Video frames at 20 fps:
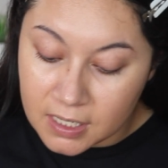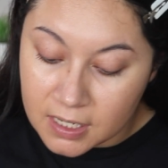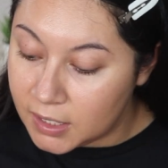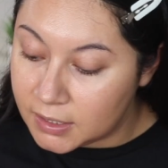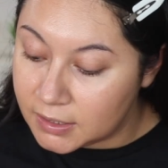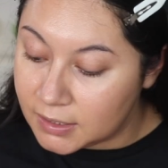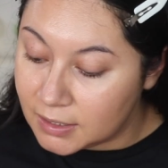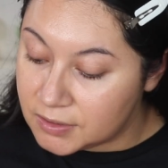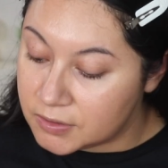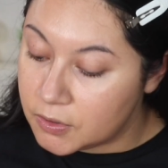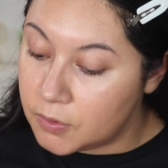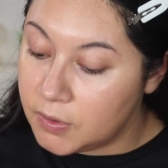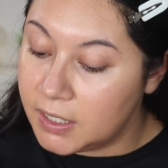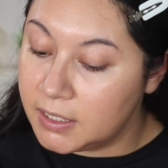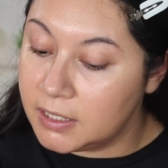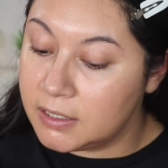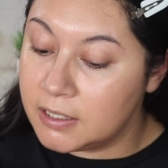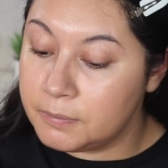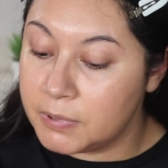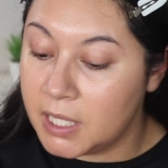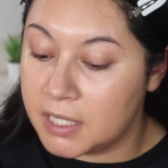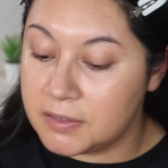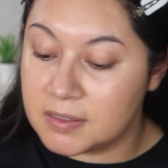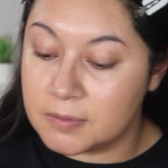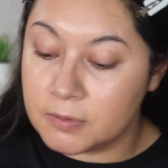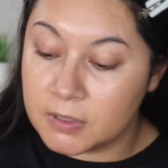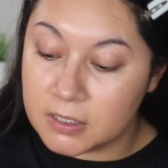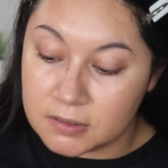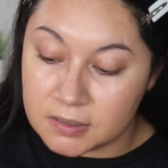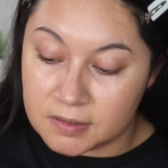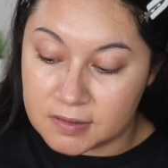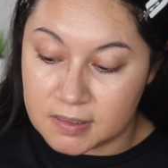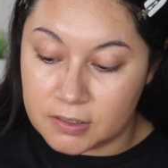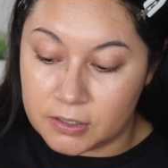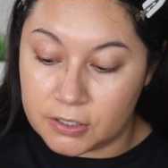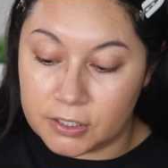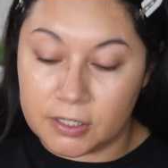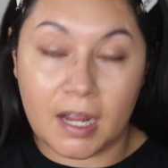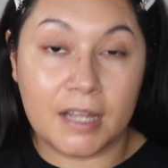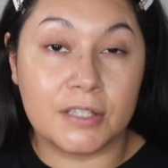Let's go ahead and apply some
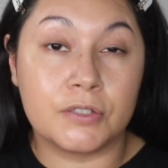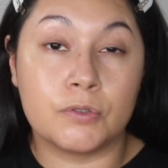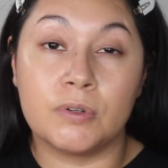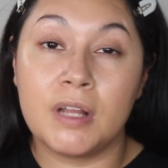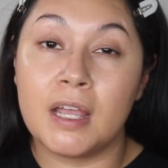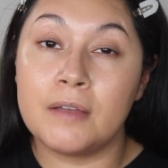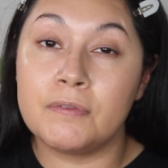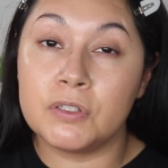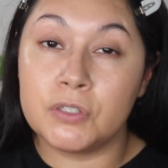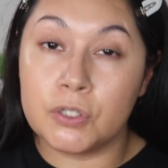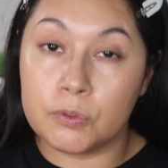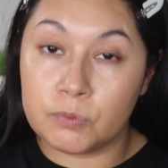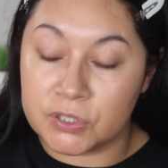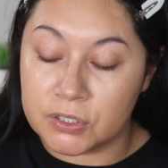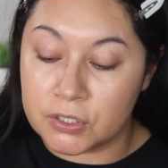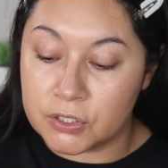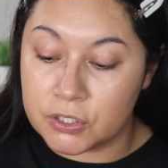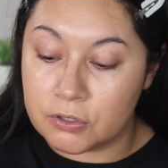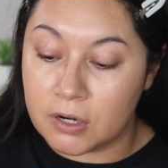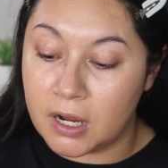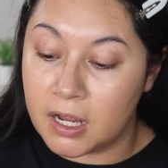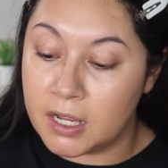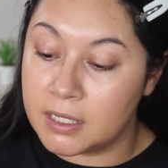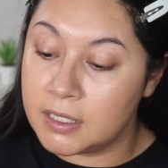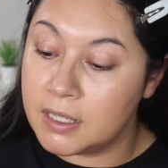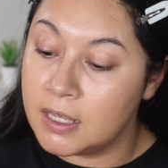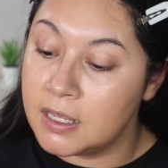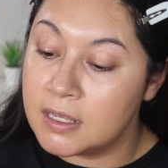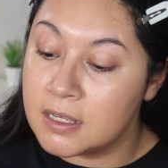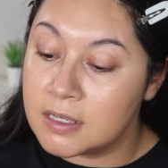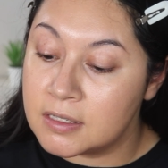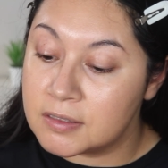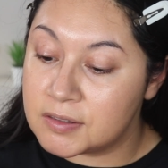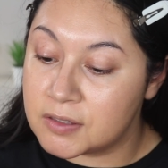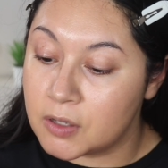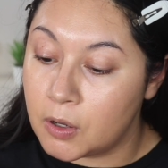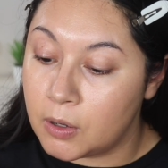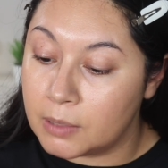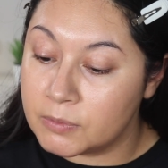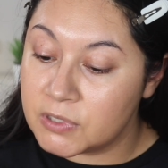concealer. I don't have a new one to try,
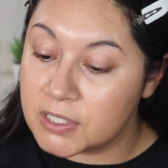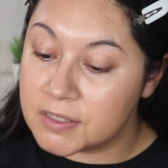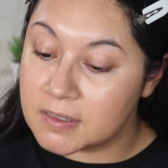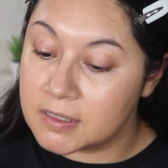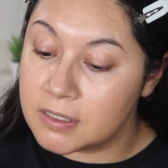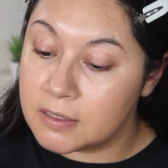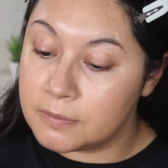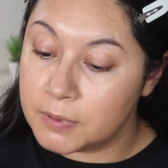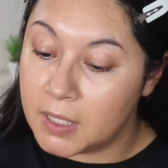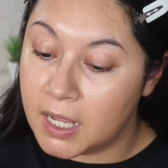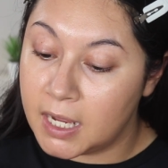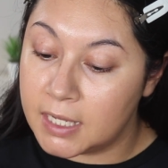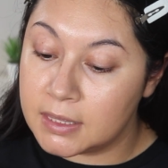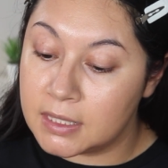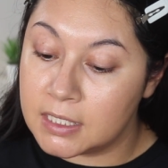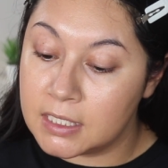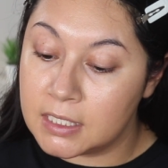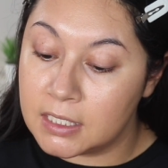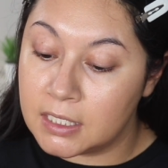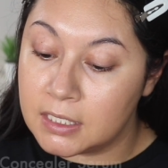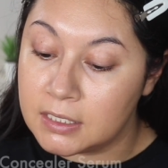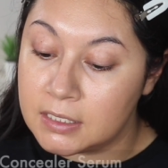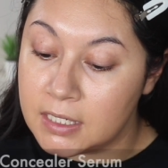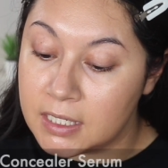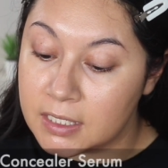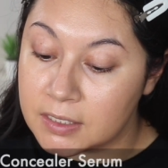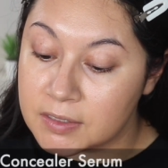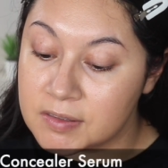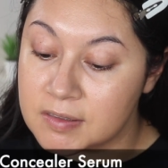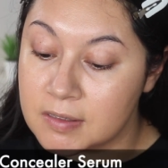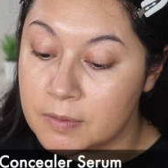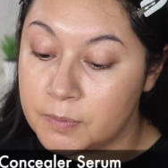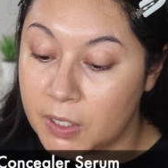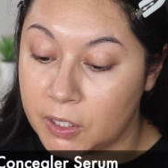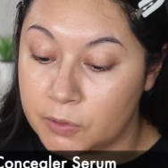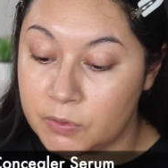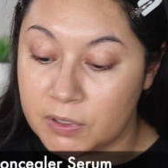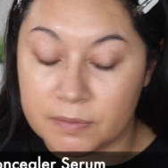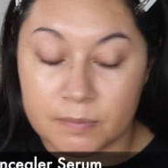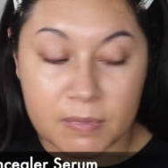so I'm just gonna apply the NYX Bear
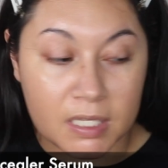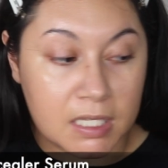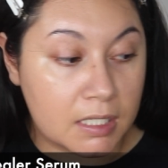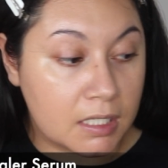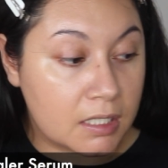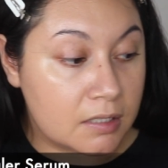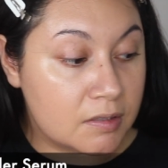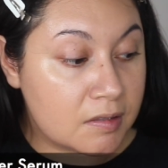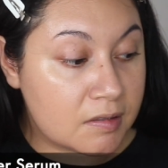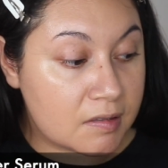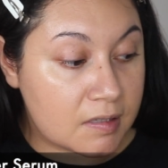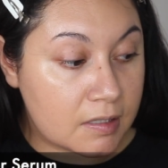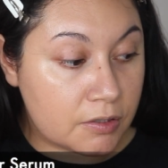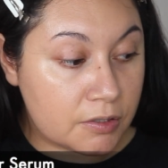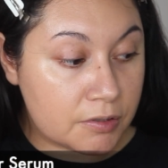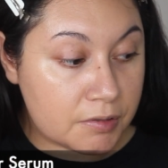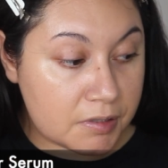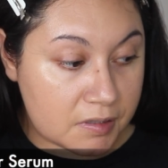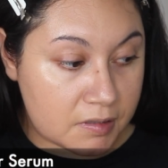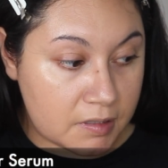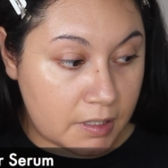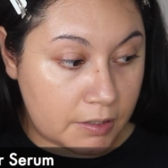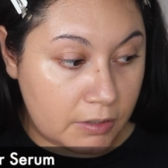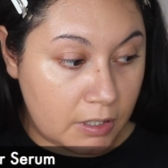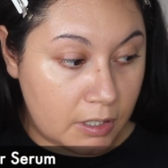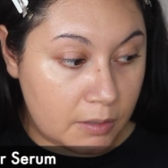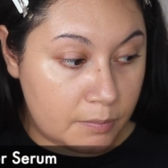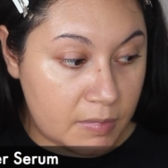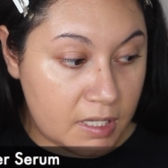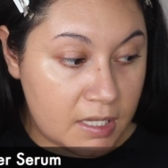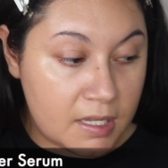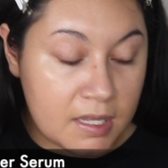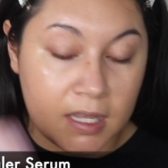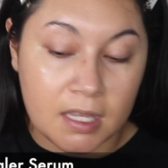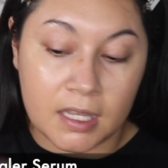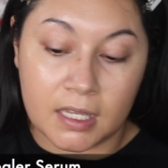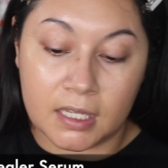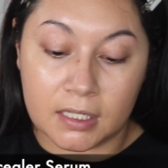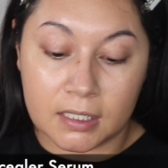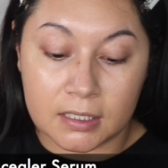With Me Concealer Serum,
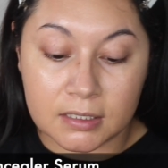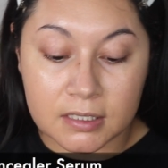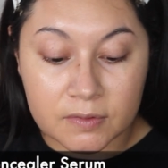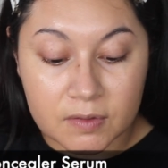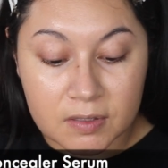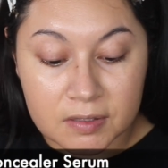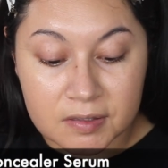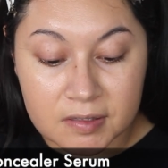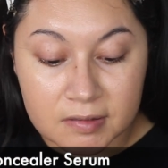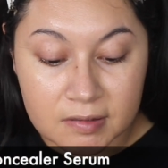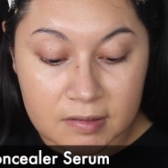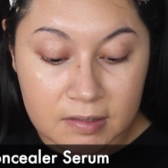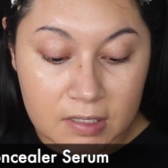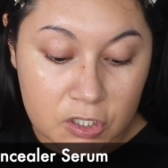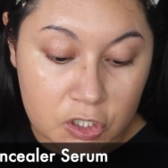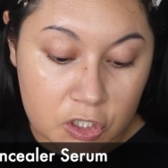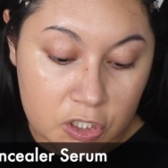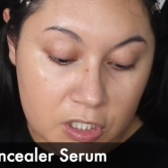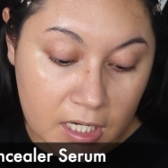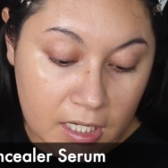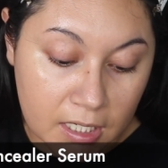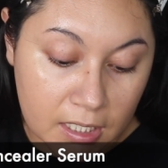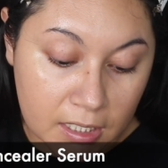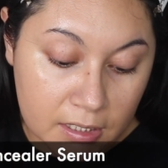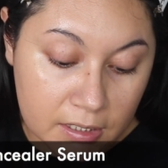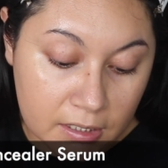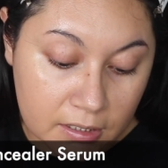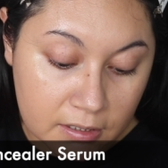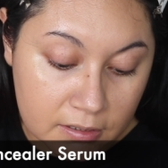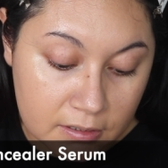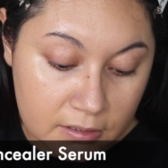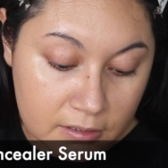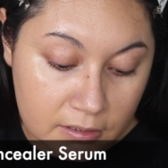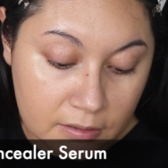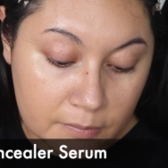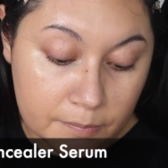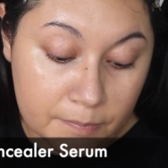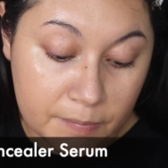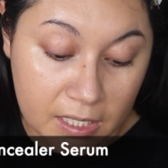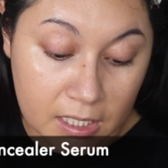and this is in the shade
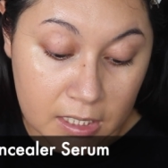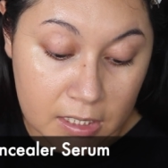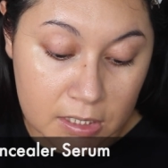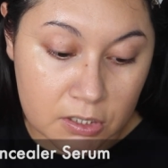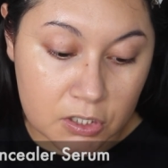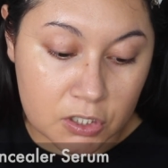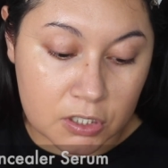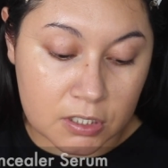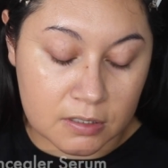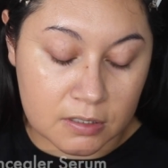Beige.